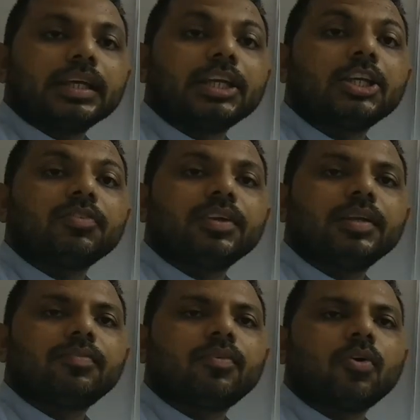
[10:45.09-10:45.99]
it
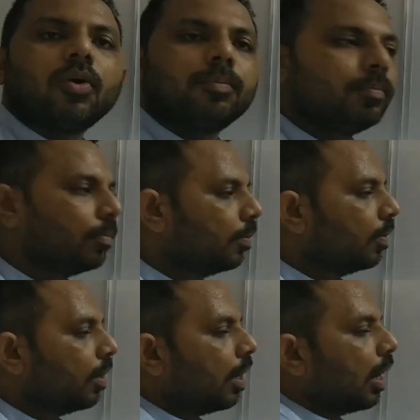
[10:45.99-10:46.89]
will form
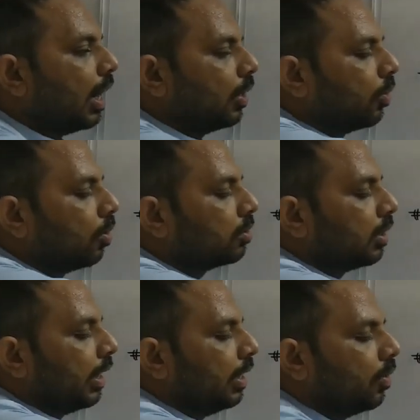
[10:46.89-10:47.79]

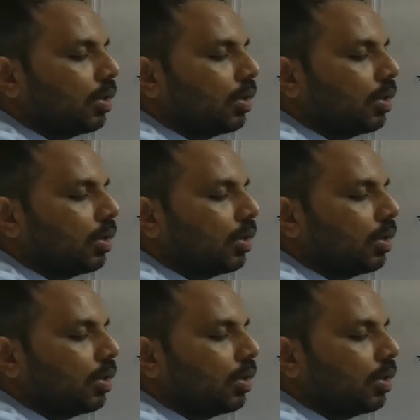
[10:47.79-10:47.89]
alkoxide